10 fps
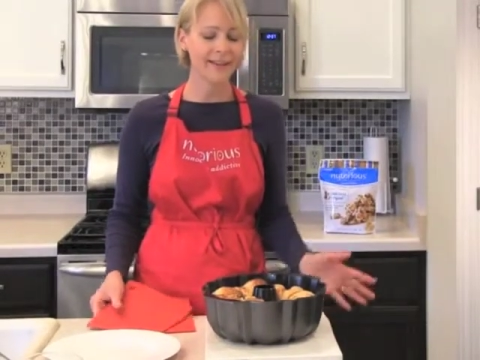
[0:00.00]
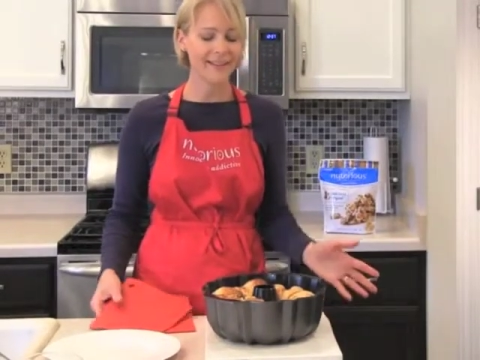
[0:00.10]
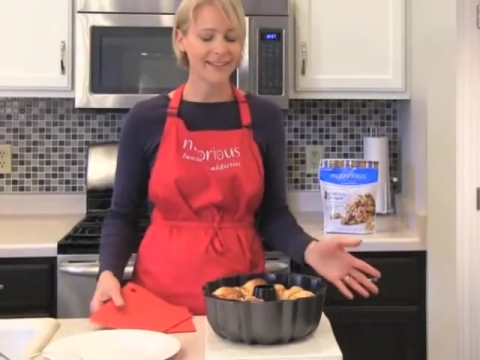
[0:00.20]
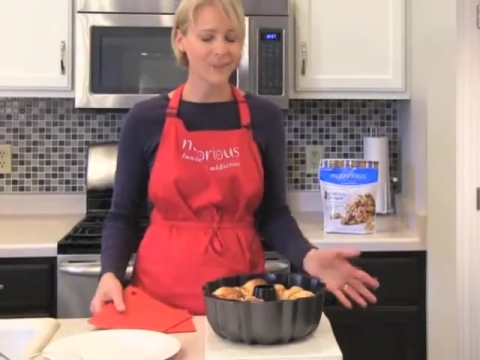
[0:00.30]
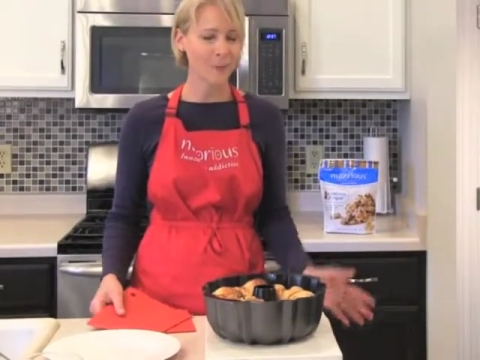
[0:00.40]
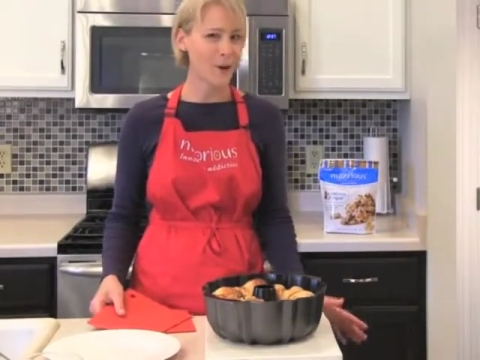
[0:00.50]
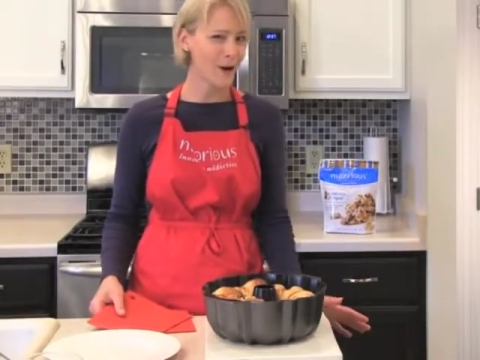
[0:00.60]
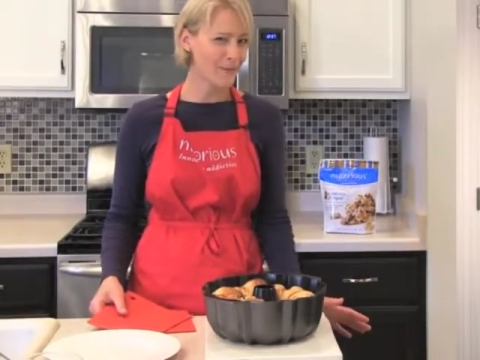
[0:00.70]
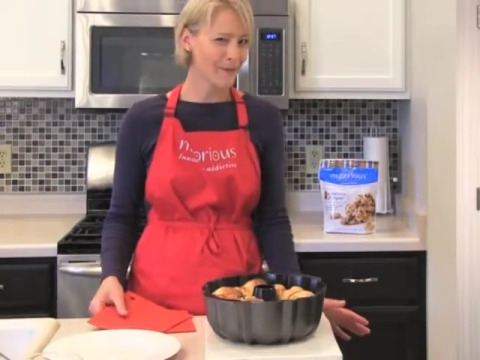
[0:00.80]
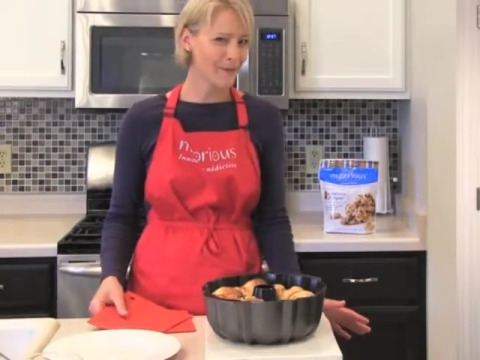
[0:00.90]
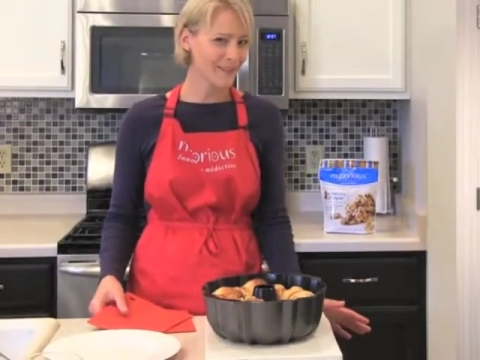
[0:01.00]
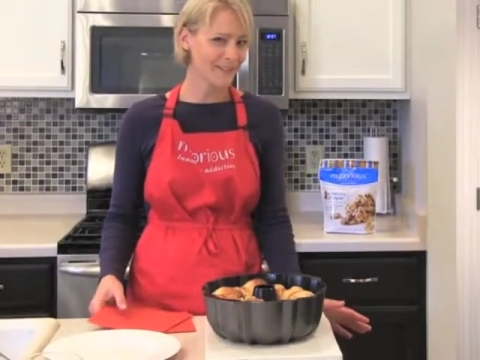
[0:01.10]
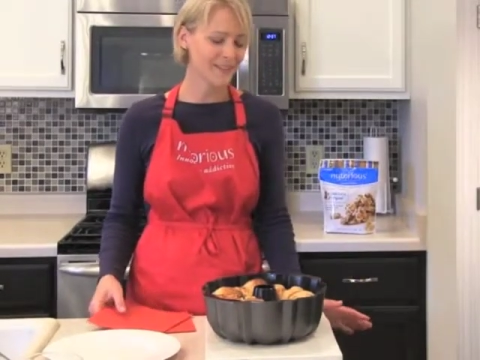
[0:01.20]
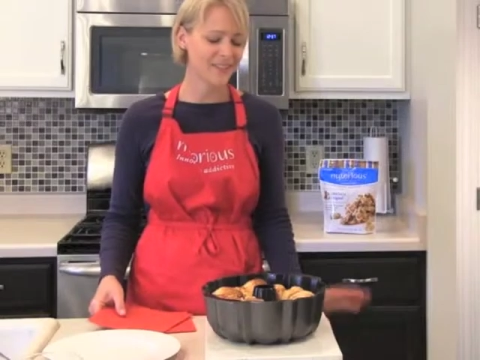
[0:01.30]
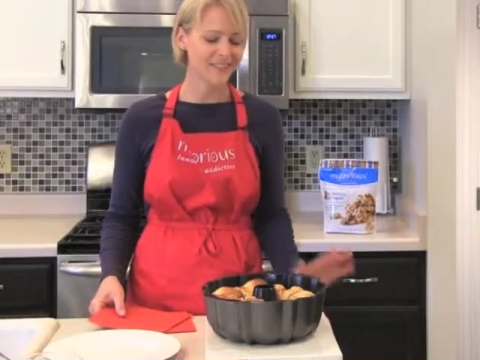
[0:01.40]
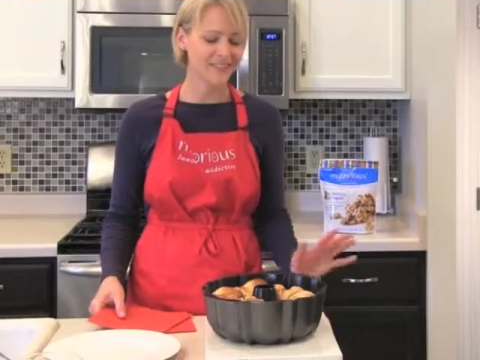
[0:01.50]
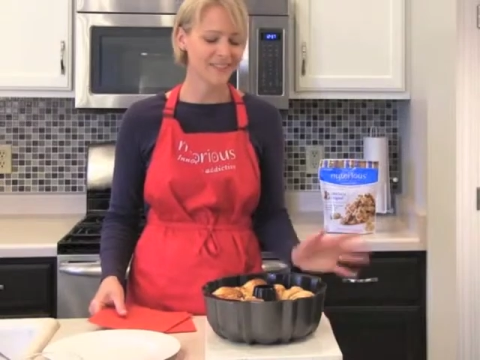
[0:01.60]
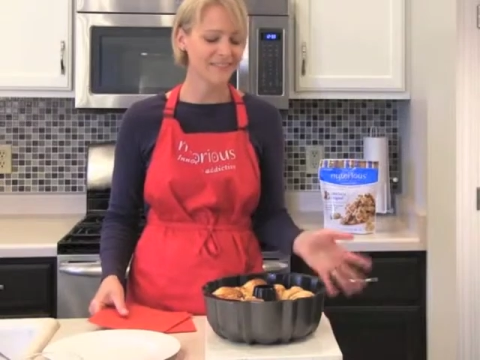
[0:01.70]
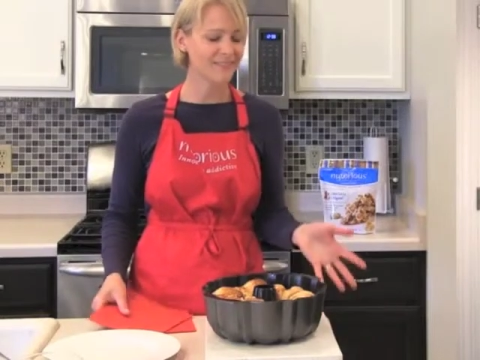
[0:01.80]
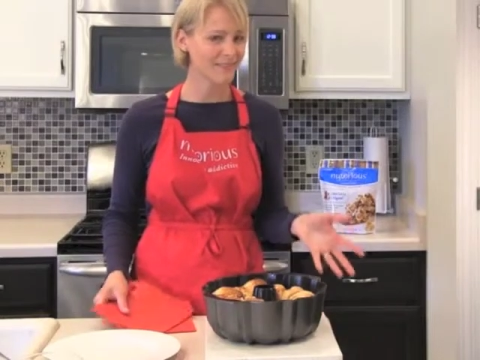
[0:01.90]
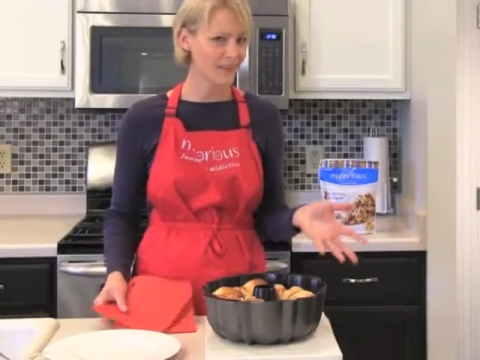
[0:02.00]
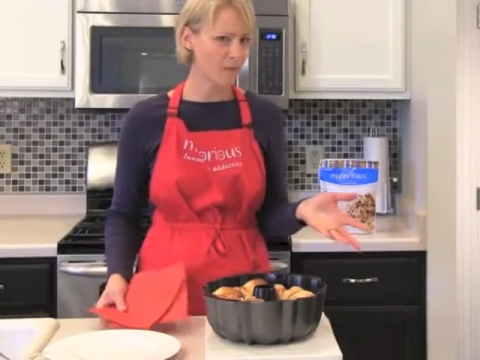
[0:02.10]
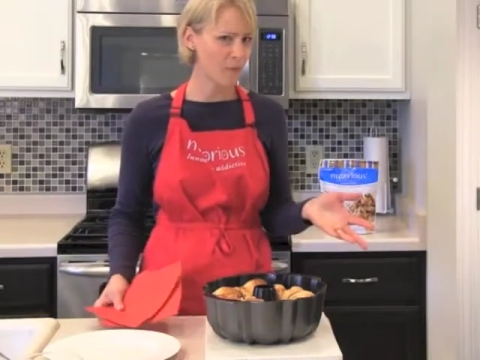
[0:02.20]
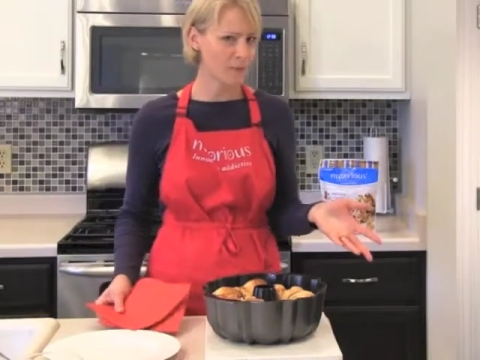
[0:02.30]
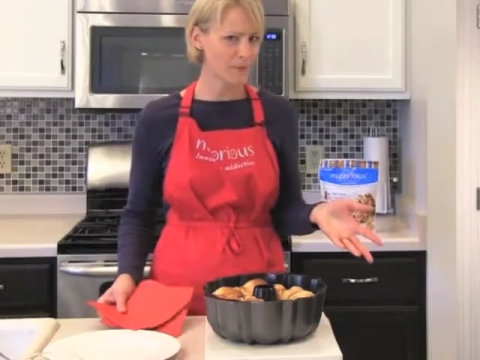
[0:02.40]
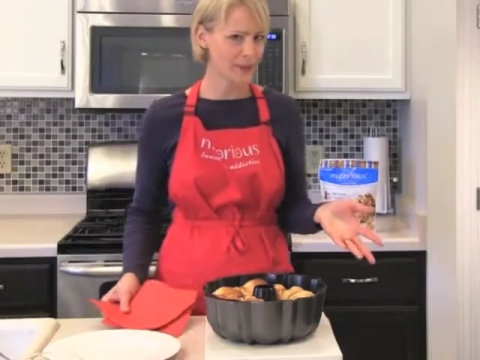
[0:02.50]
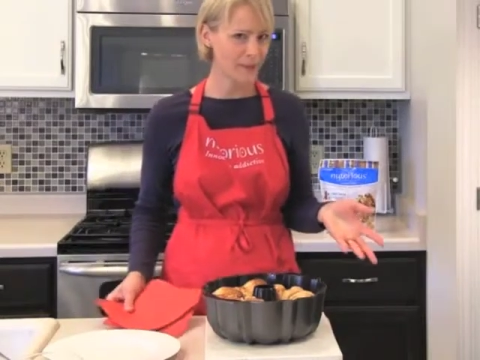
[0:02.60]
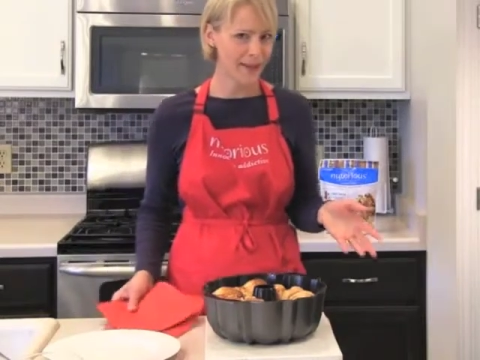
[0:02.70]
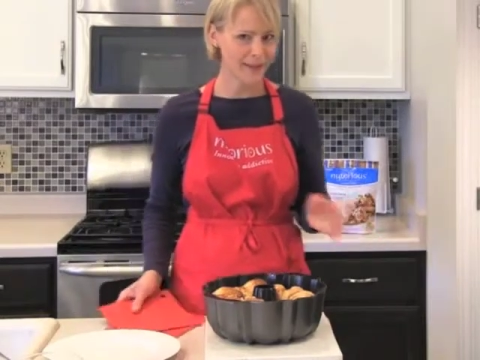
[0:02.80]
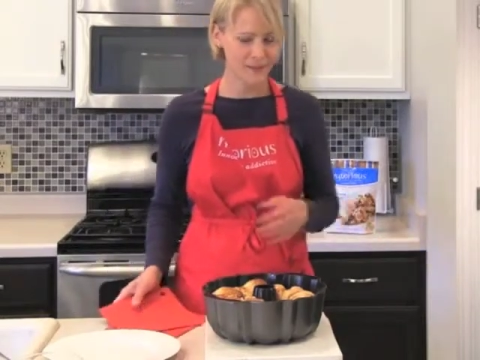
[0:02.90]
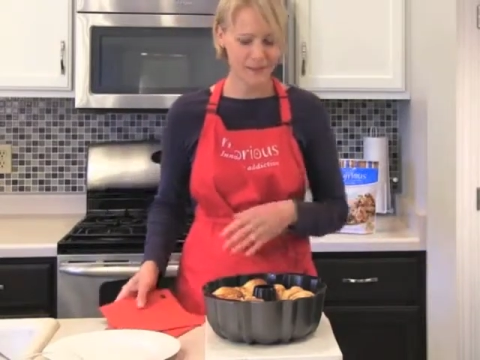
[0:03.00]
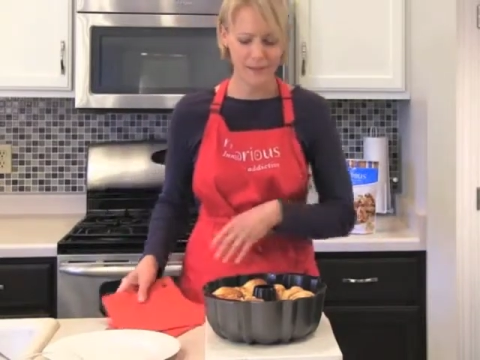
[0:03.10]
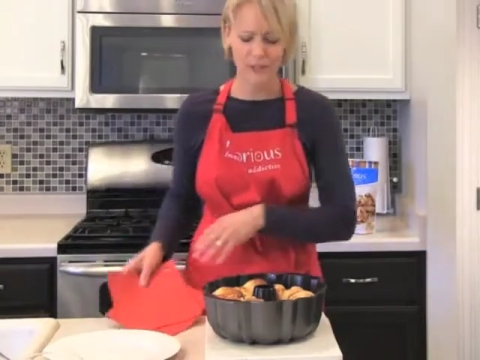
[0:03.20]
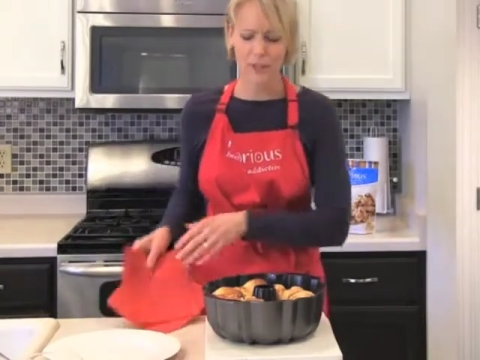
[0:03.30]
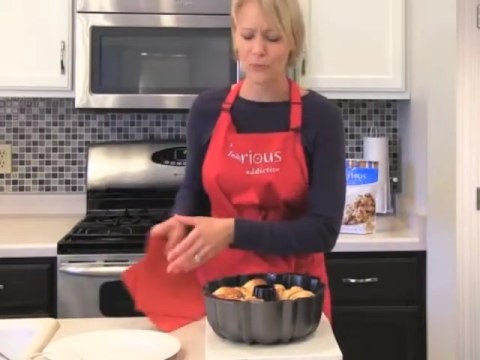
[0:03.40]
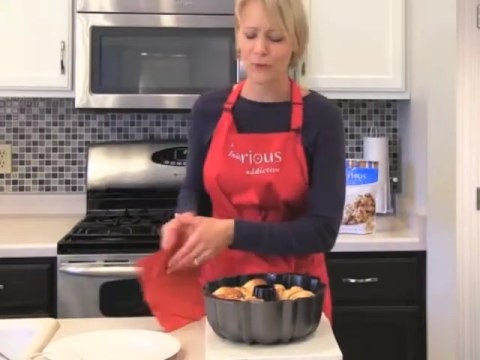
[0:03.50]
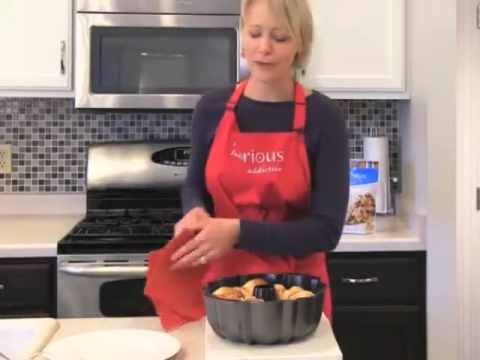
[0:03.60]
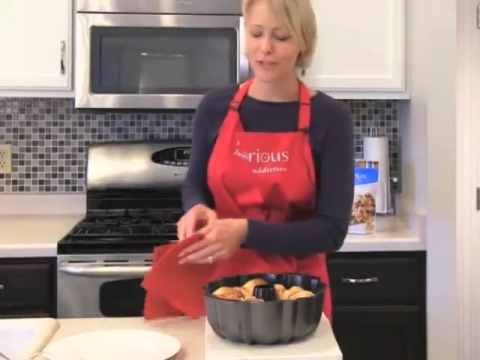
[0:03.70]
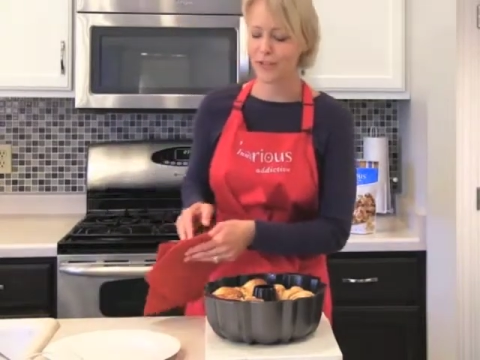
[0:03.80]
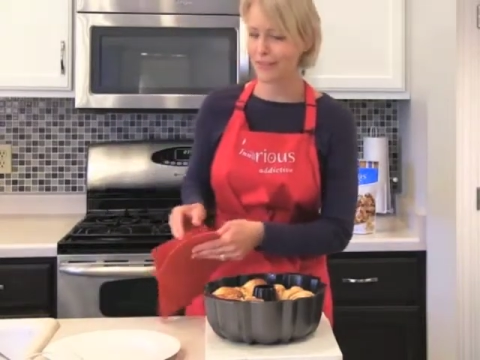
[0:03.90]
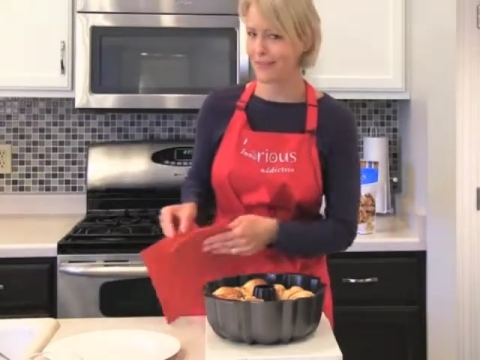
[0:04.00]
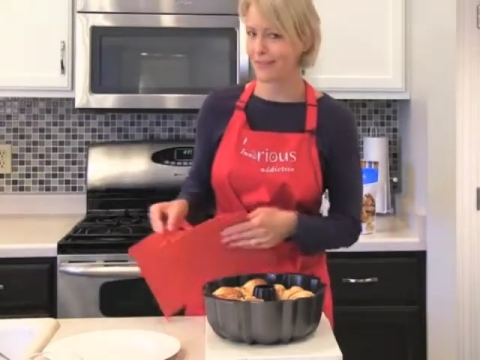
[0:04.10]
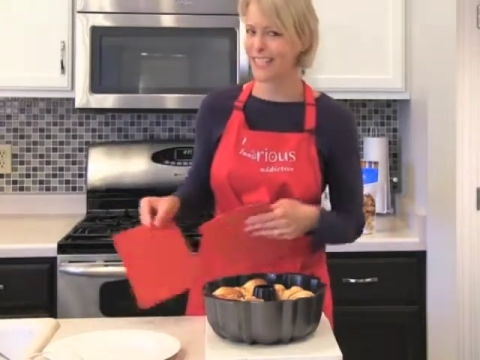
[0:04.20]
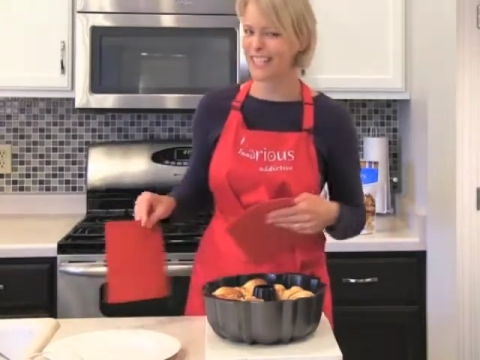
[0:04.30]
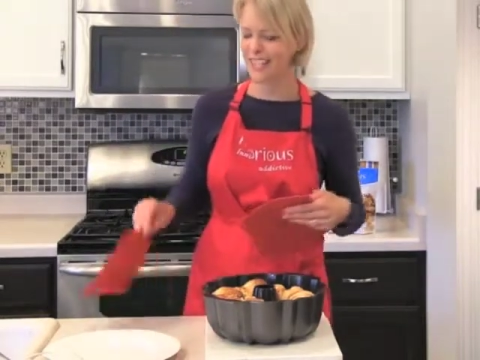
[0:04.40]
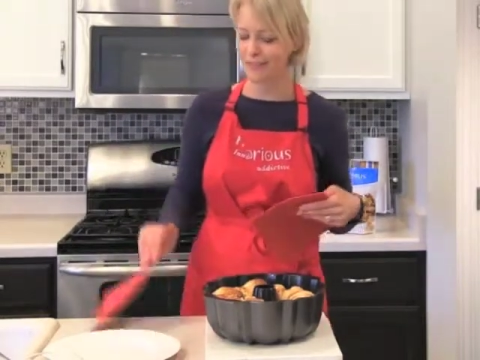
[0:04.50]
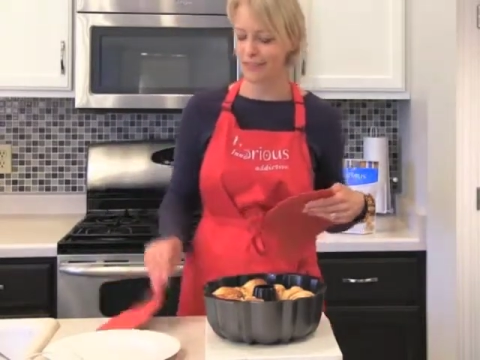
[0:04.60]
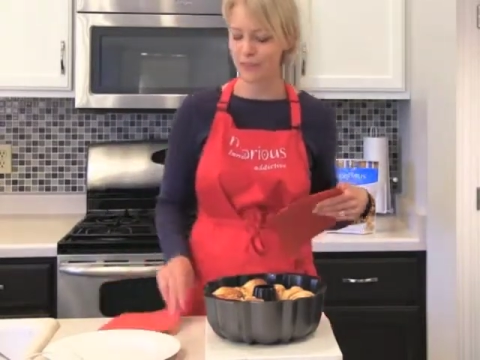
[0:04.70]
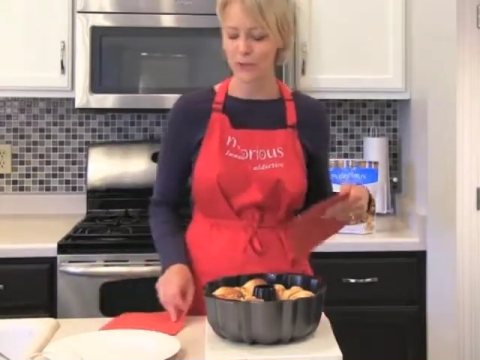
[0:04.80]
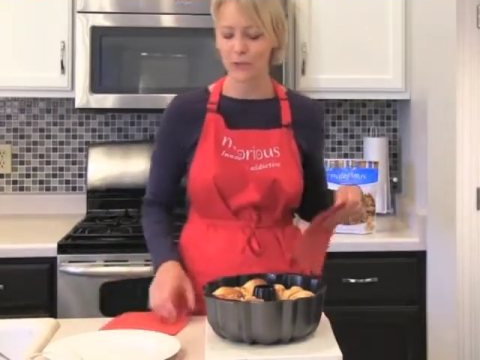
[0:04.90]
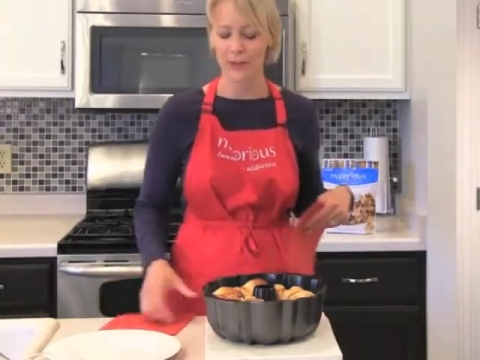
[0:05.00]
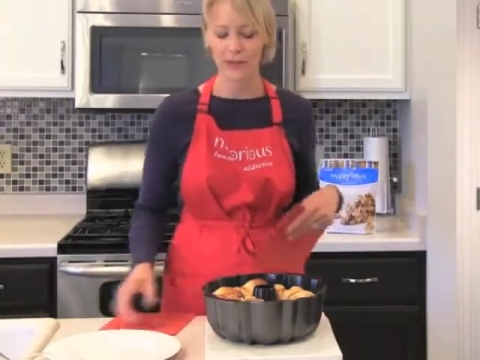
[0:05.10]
it's probably going to start to conform to the pan a little bit too much and stick a little too much.